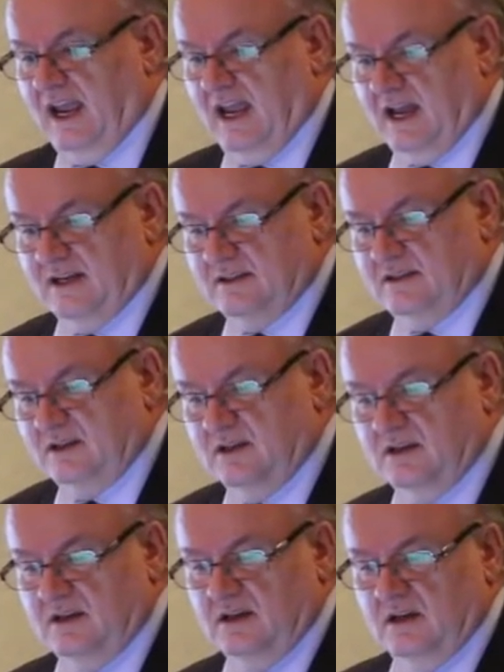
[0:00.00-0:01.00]
And
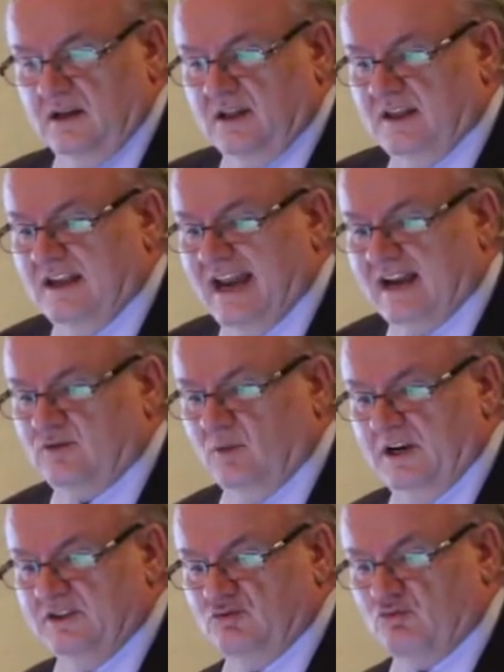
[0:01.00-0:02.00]
the next
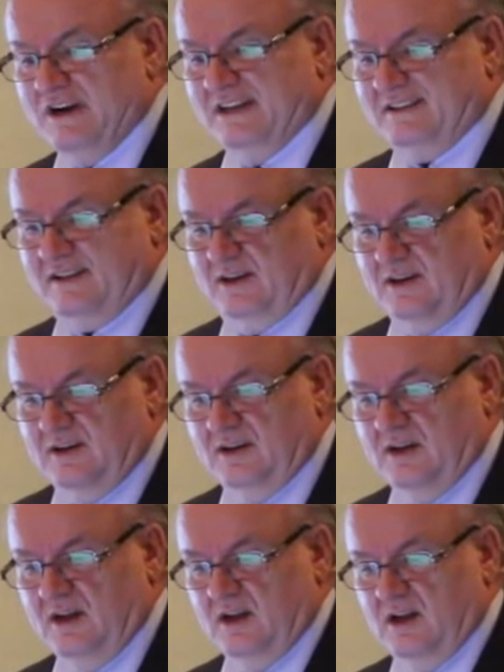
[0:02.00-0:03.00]
one is risk.
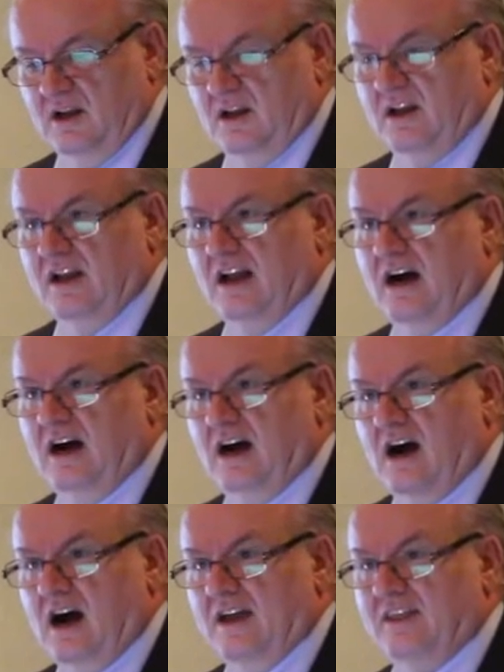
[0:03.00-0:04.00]

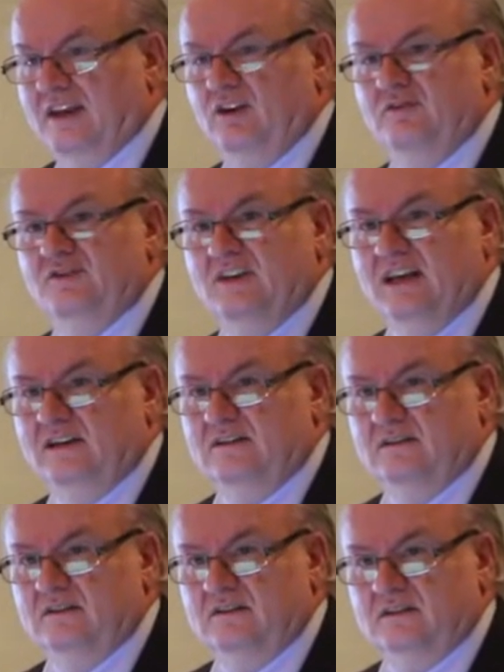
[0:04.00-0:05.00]
I think you've
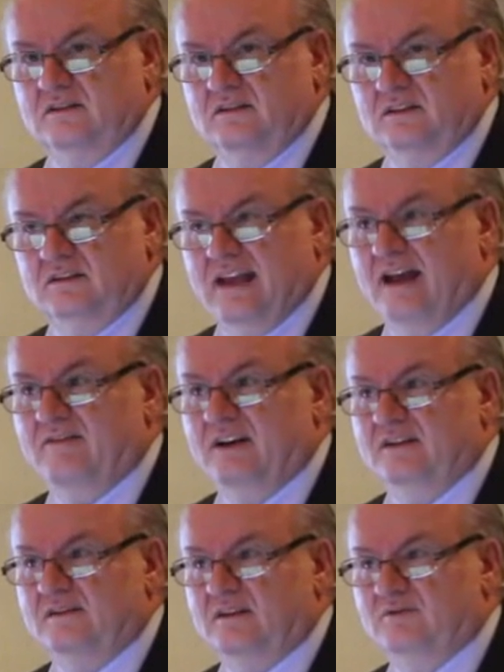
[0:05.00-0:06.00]
seen
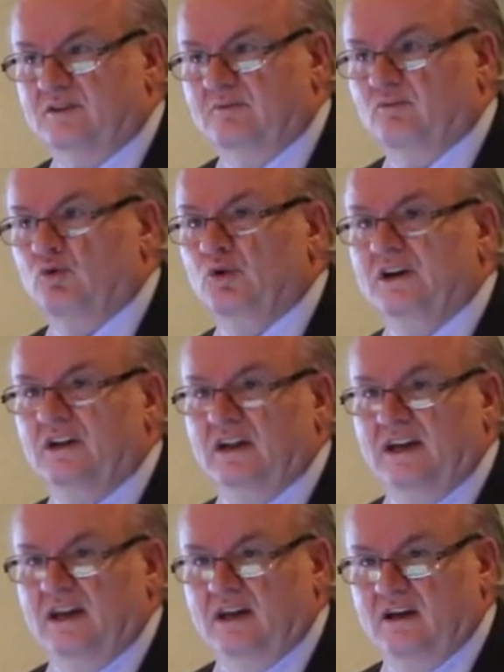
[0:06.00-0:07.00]
evidence of some
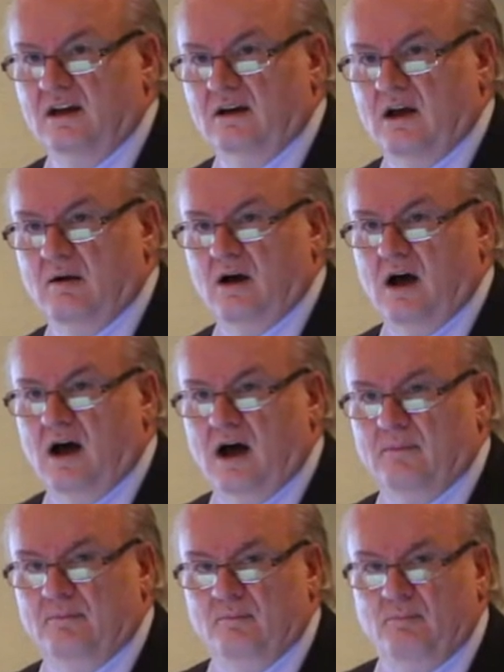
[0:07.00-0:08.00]
really
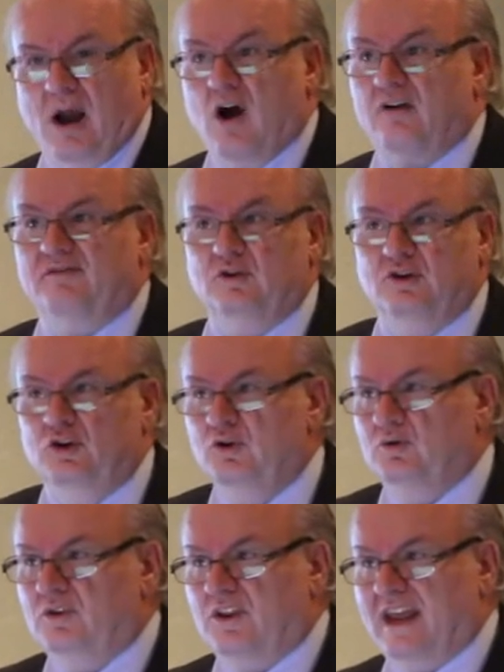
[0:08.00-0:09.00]
powerful
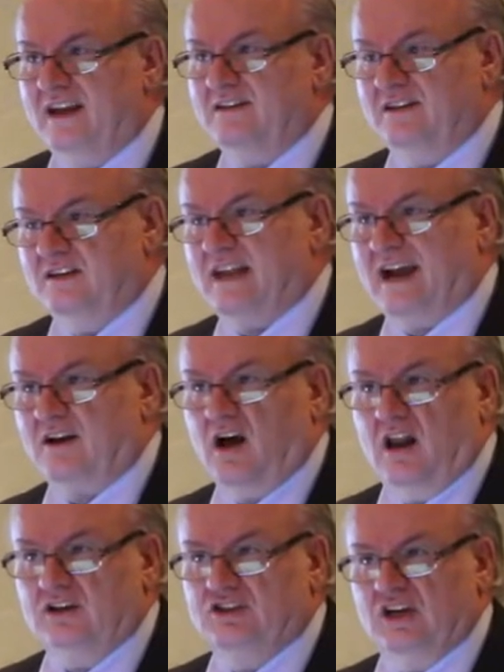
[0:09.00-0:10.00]
new things in
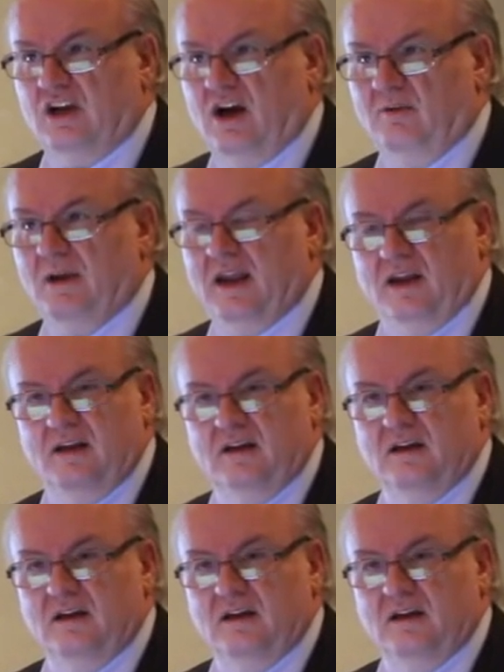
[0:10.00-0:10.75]
technology coming.